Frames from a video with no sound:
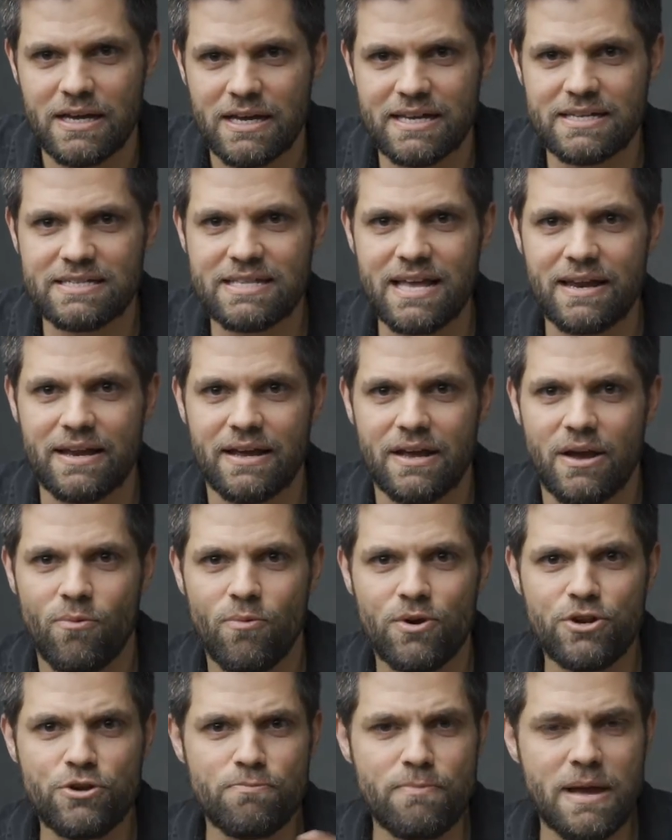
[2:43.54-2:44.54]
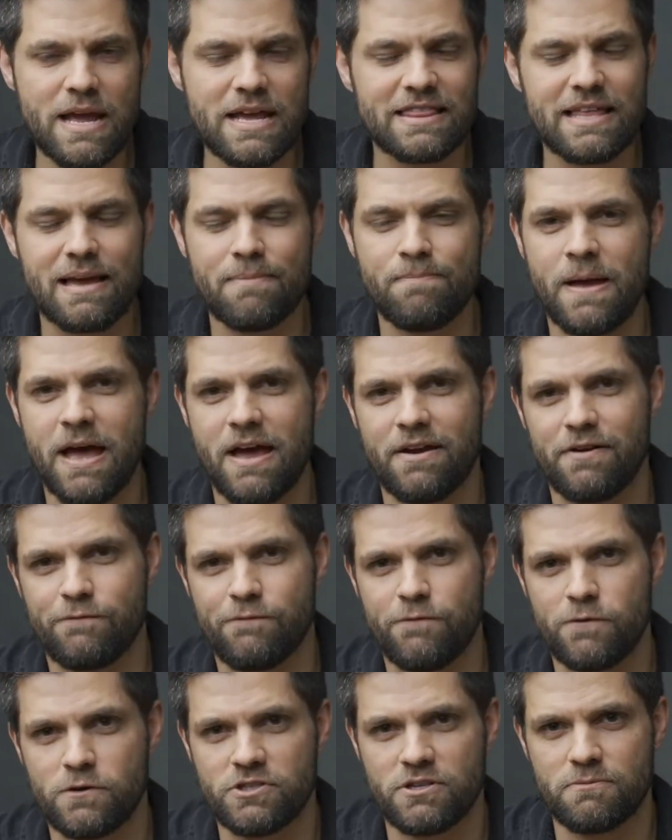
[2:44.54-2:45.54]
is that when you make that bad
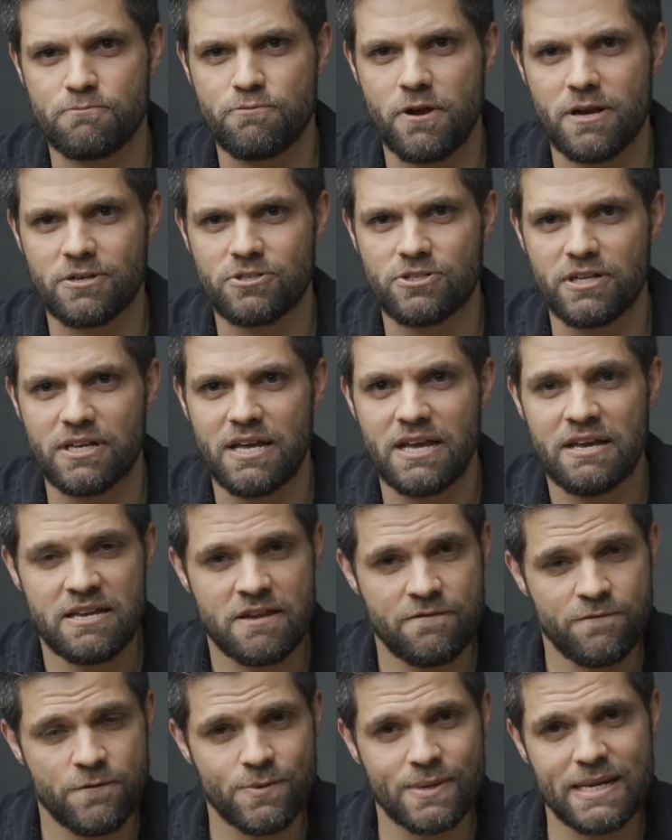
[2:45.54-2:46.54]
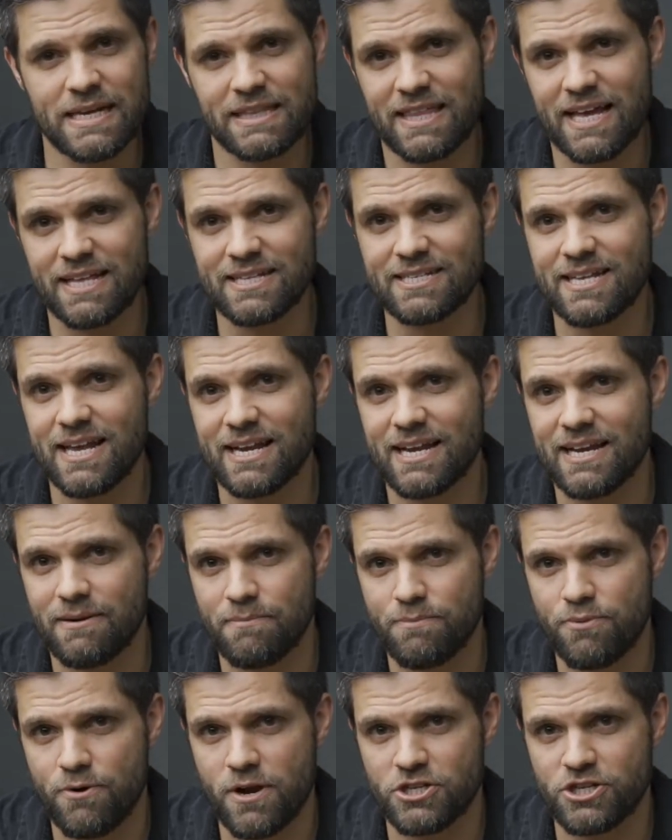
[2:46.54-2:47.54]
first impression, if you get that second
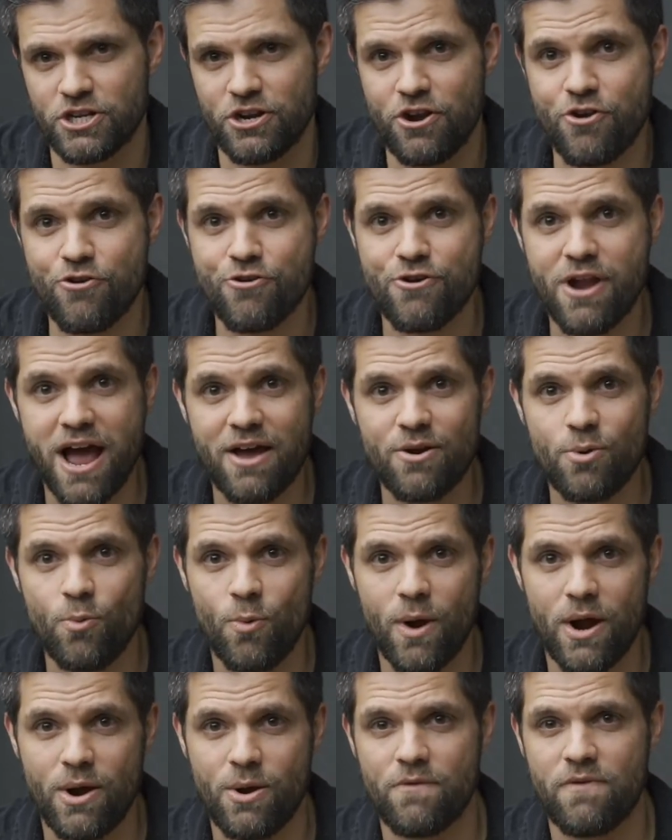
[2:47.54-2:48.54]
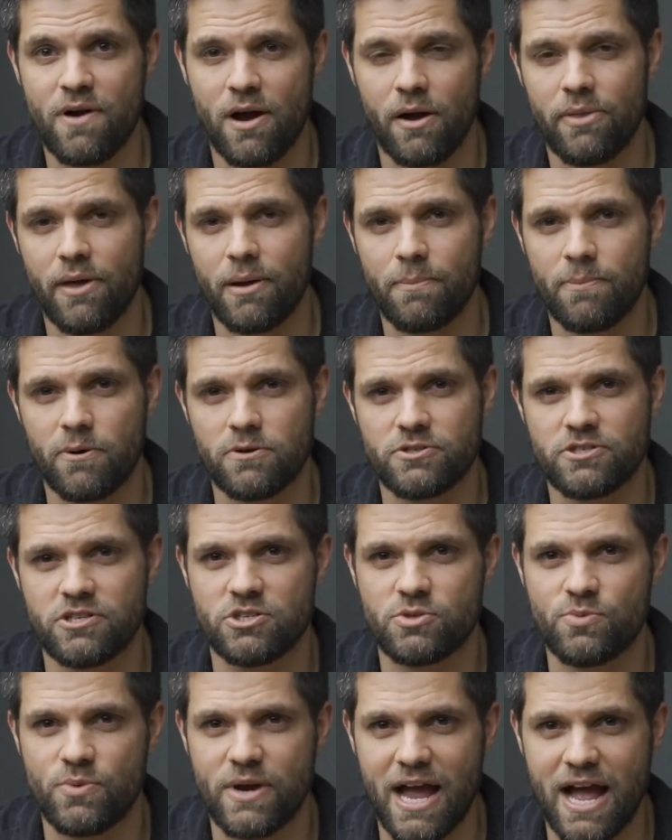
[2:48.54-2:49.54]
impression and you're not aware of how that
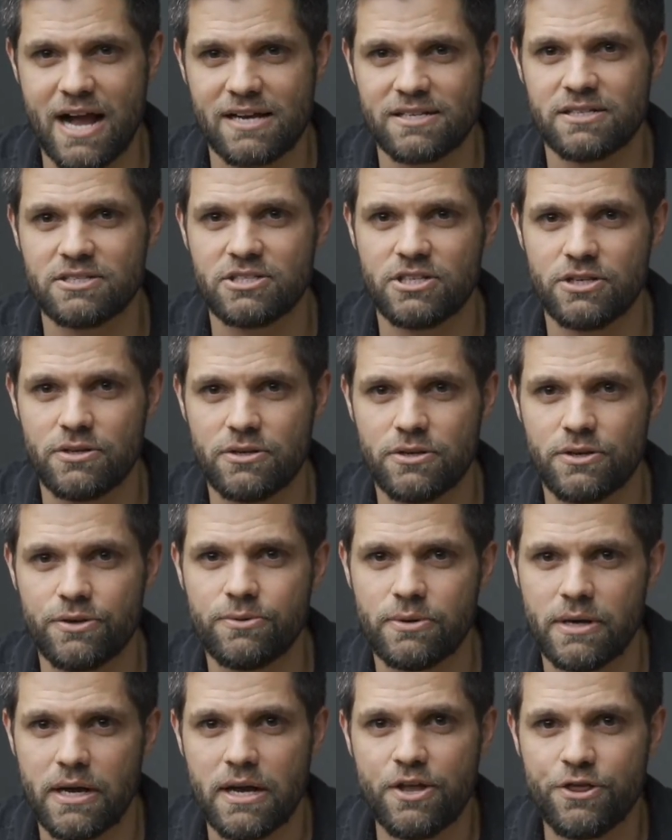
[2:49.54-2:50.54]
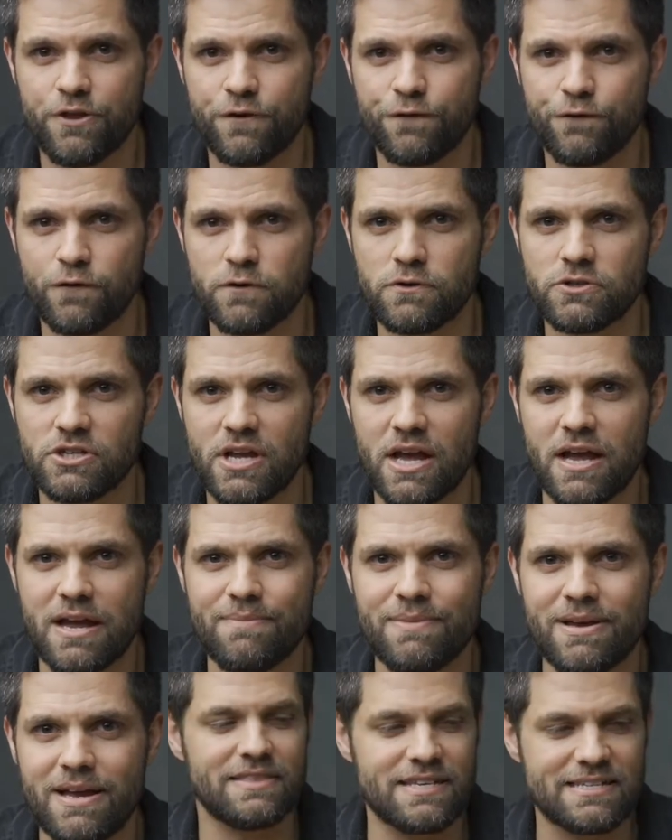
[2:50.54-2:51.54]
person's reacted to you the first
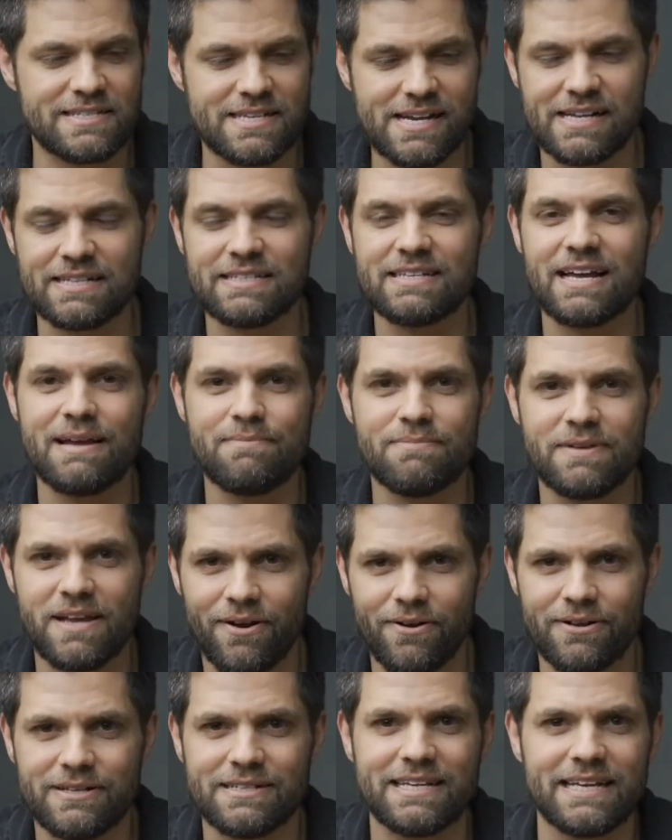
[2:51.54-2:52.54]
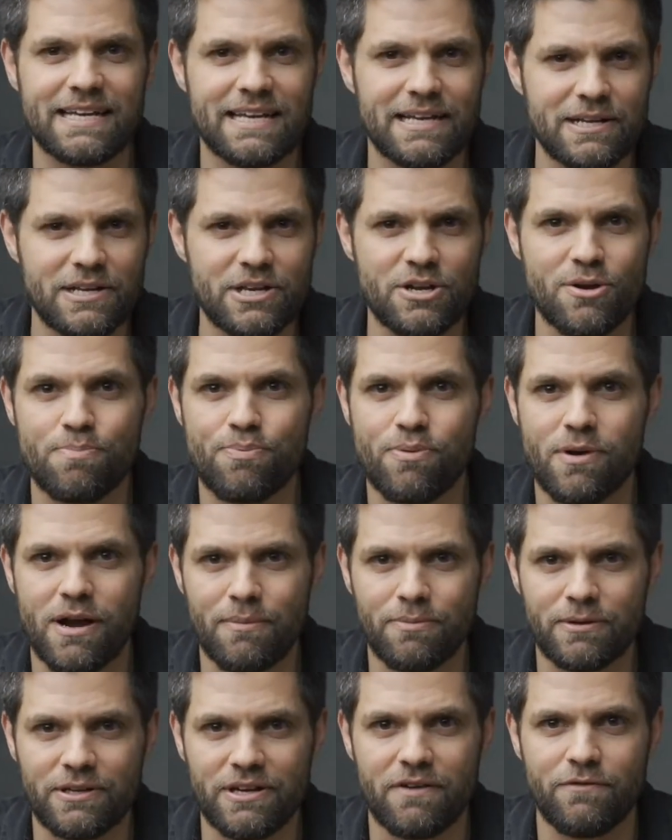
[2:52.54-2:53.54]
time, the second time, guaranteed, you're
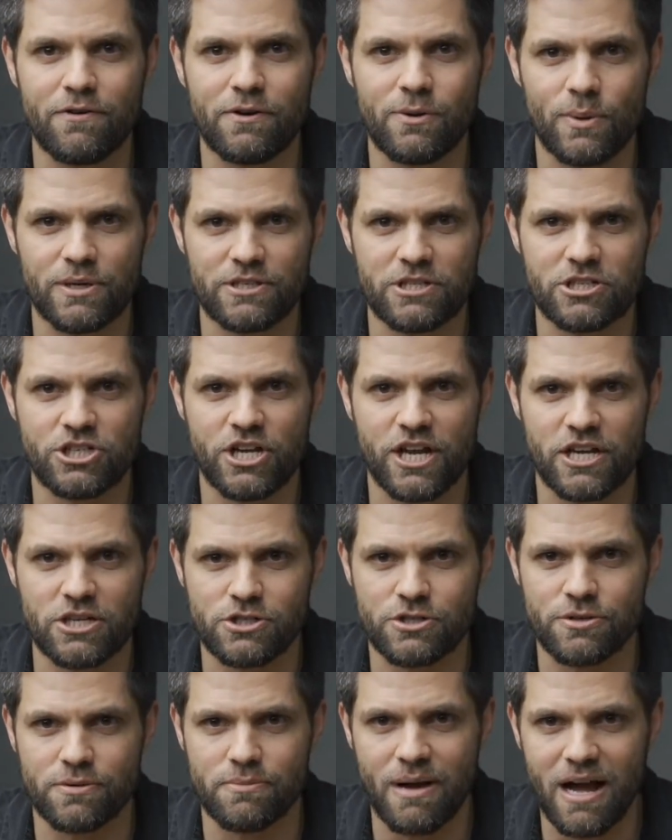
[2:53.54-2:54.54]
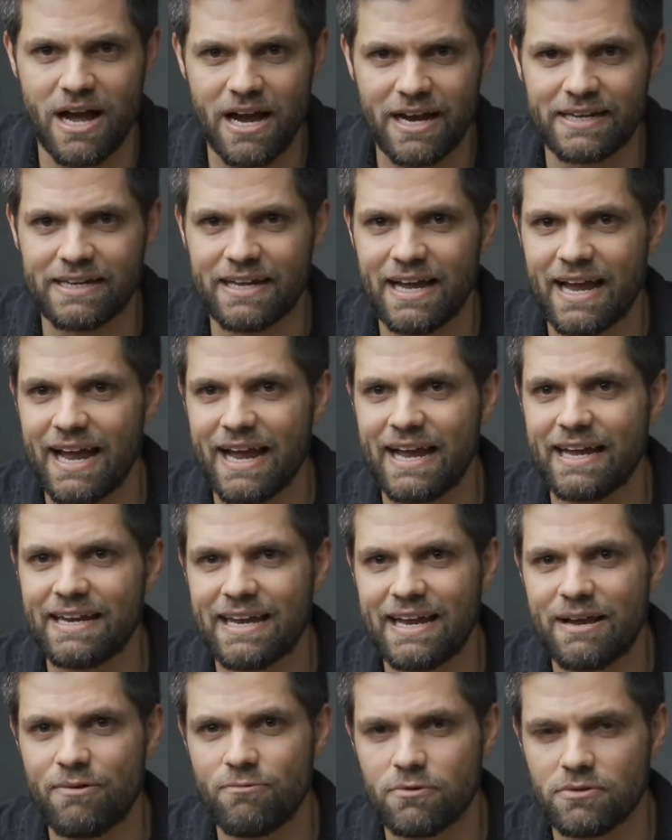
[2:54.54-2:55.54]
probably never going to change their mind, and
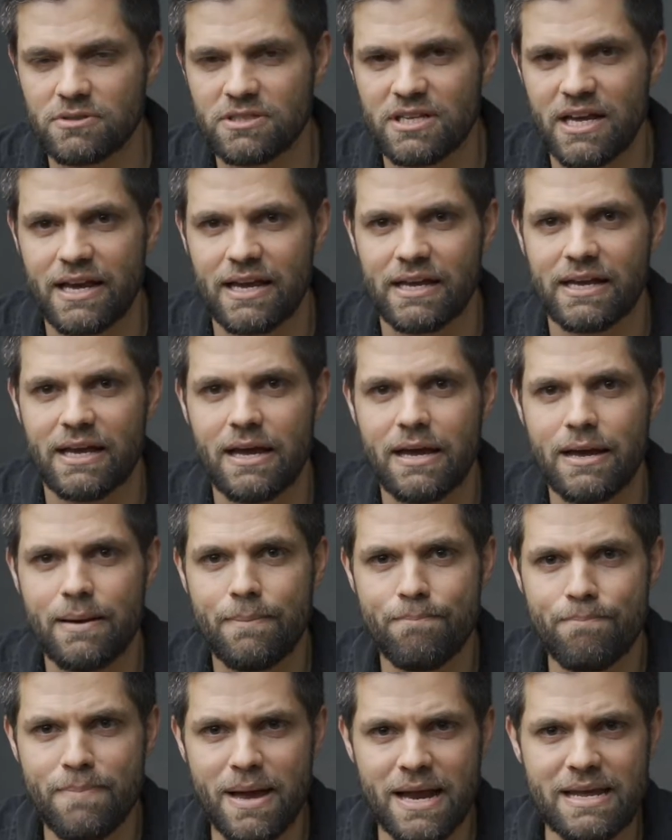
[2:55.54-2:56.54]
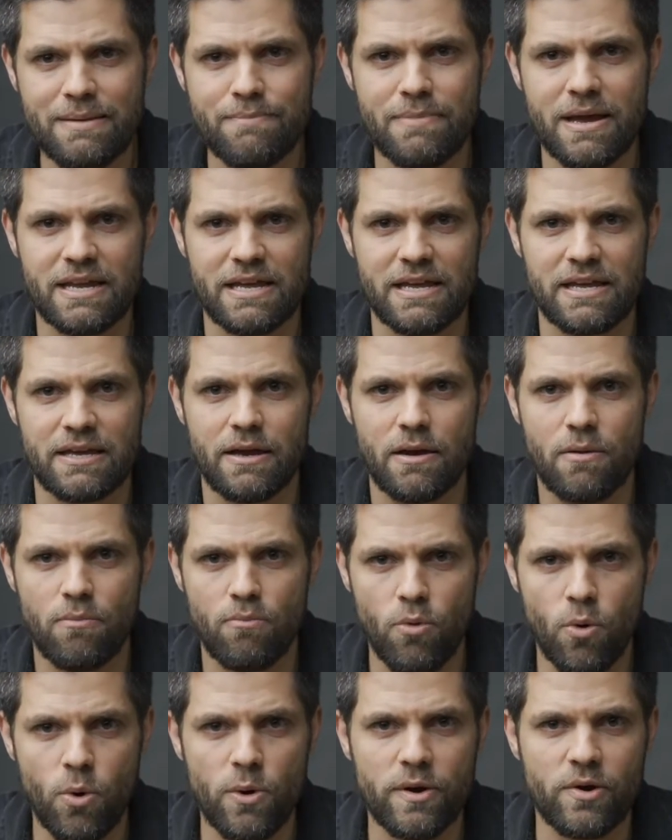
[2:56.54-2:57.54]
it will take many, many
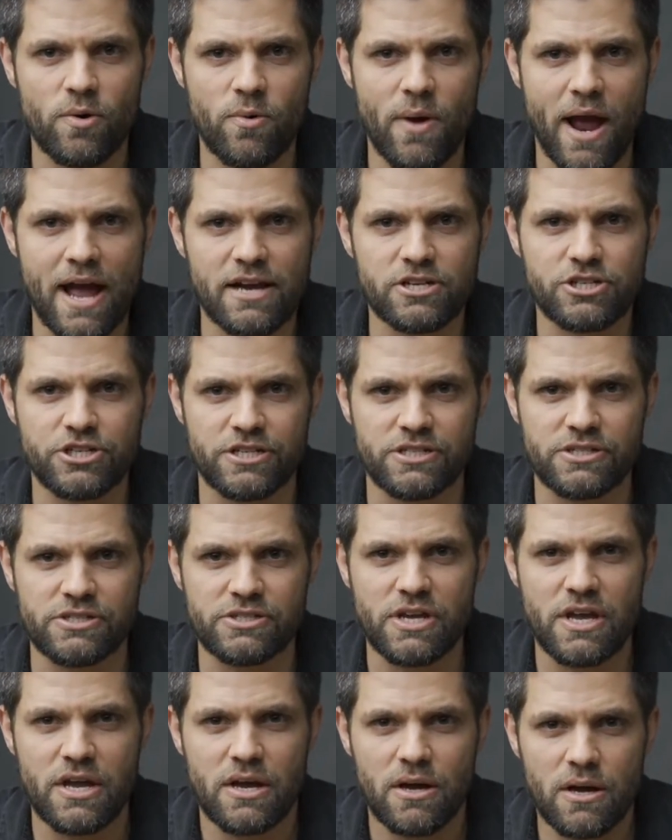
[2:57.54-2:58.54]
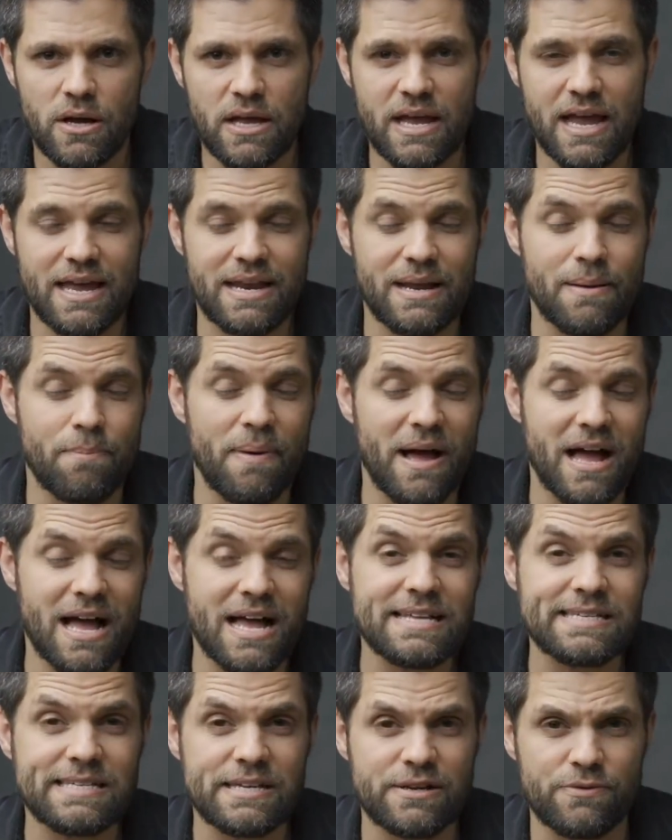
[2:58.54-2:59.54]
more interactions in a
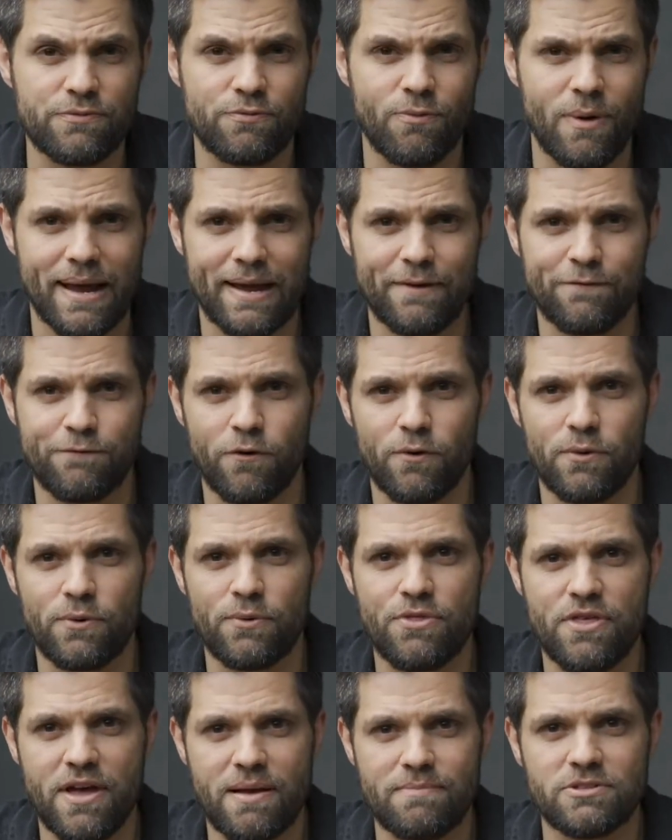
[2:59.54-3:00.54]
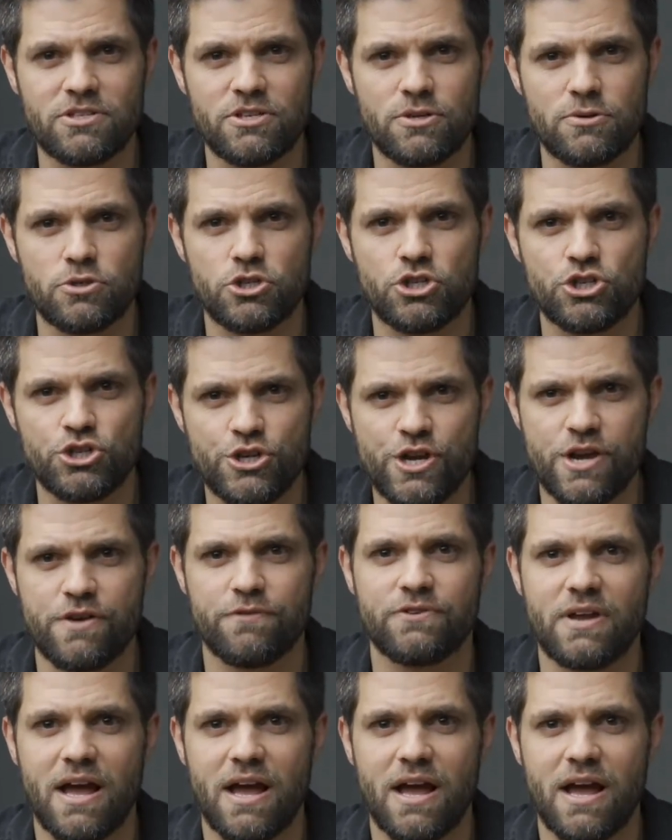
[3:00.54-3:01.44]
positive way for them to shift